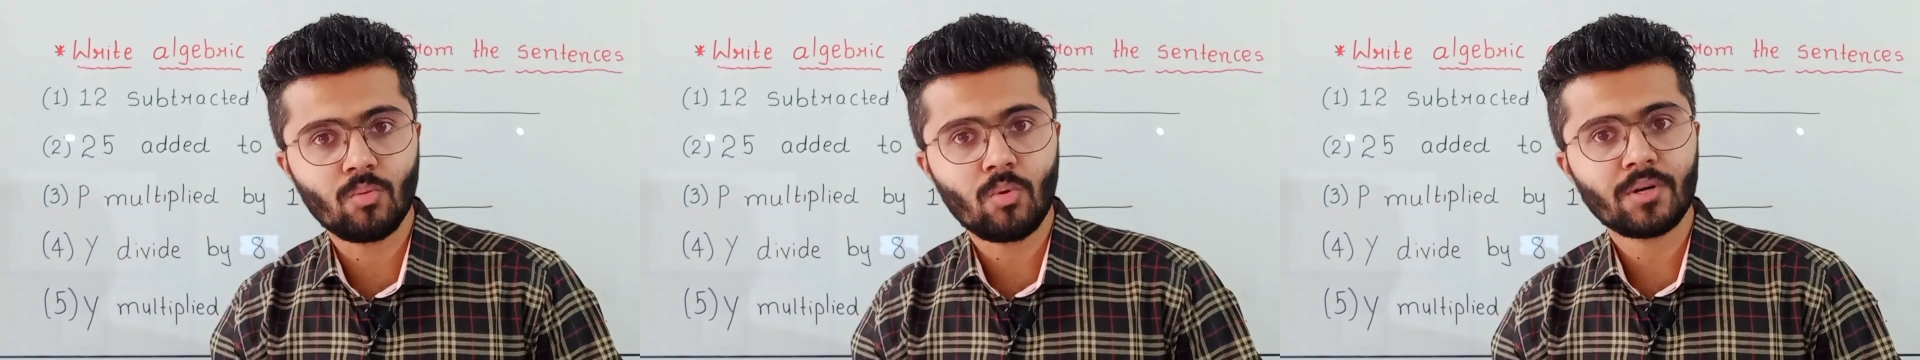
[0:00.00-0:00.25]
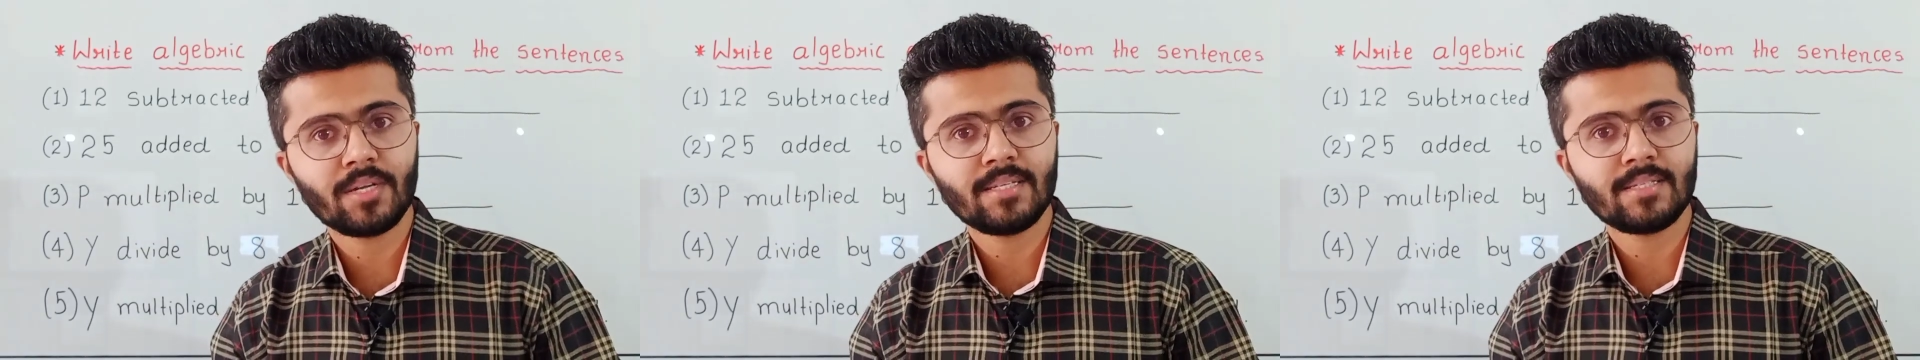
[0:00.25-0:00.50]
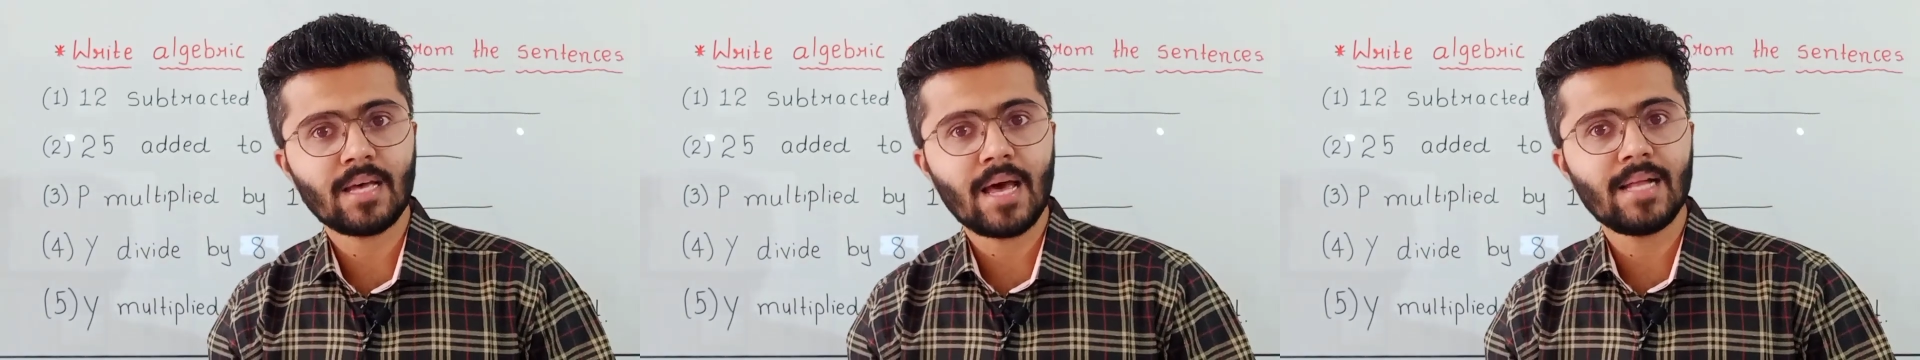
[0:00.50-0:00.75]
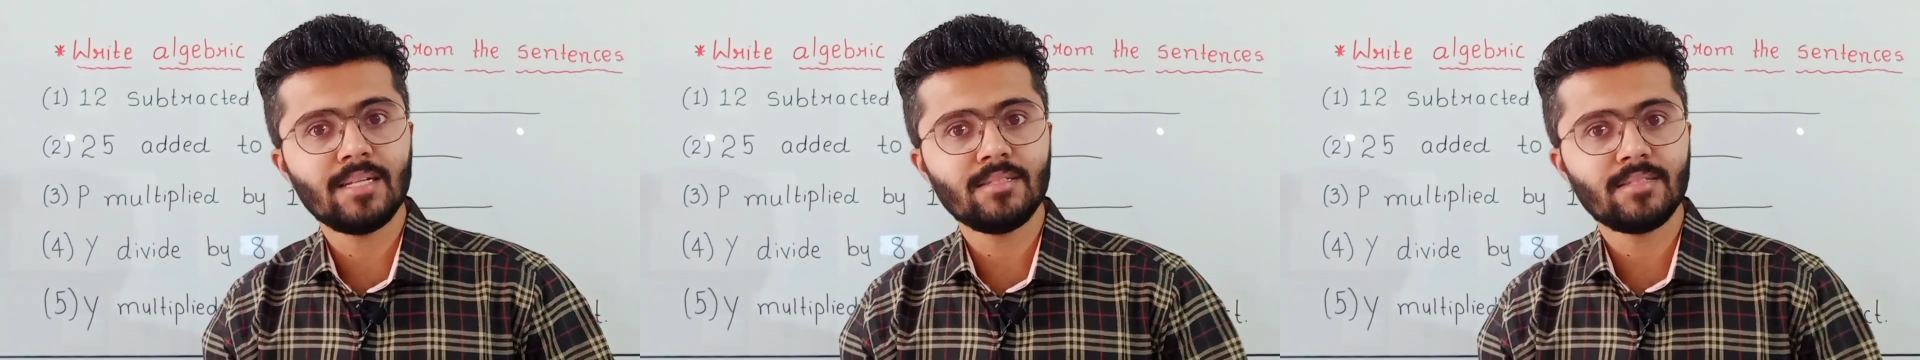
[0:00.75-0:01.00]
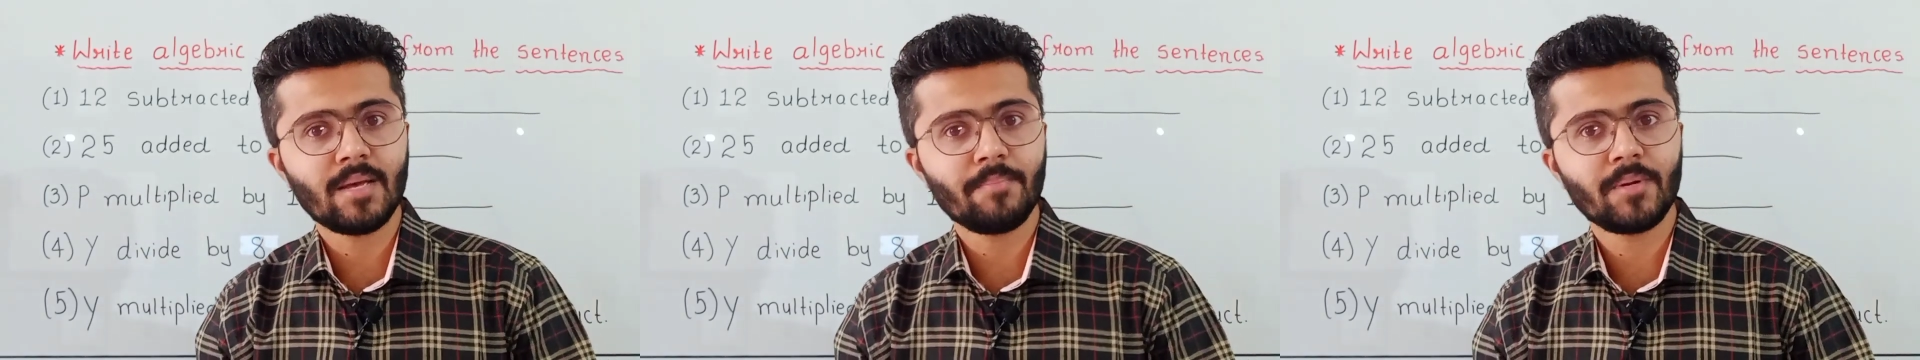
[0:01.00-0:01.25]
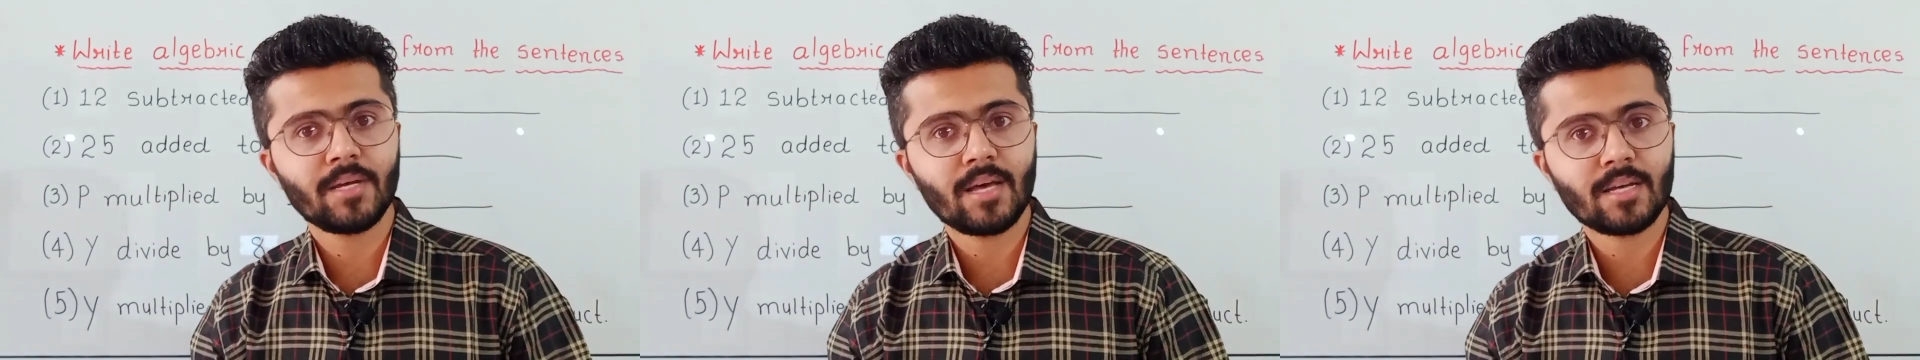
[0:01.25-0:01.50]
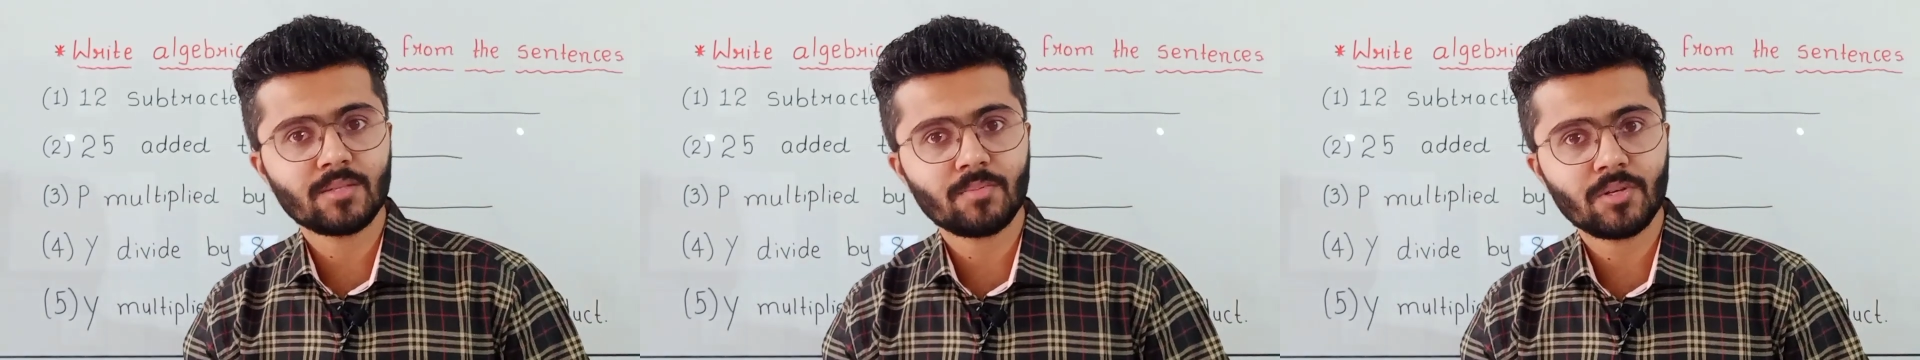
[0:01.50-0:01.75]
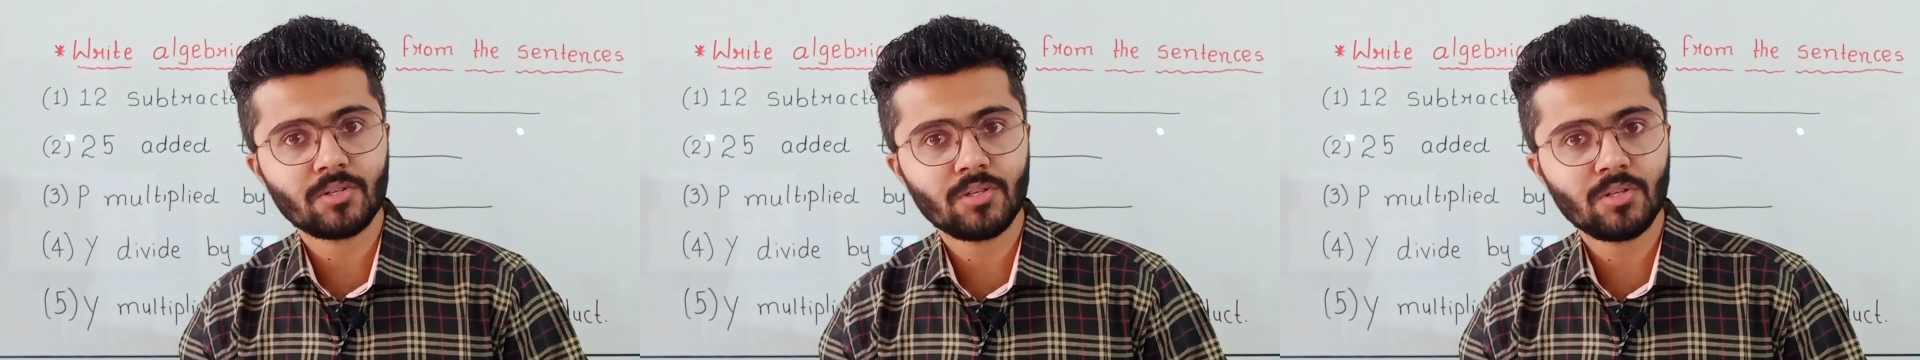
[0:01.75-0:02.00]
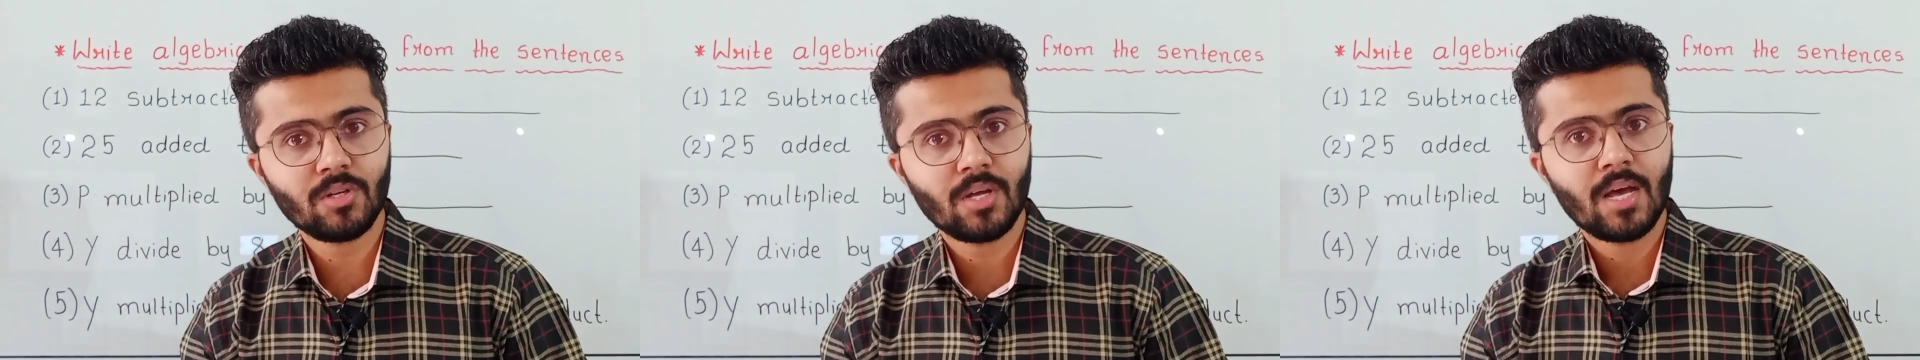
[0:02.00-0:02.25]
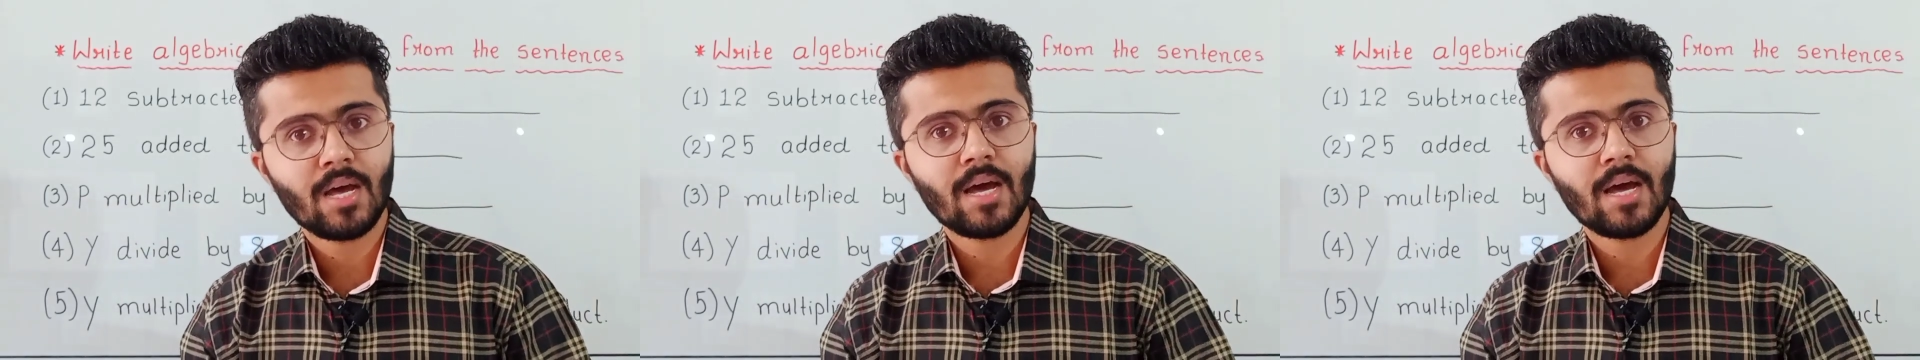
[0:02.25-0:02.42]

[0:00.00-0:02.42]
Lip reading: what is algebraic expression?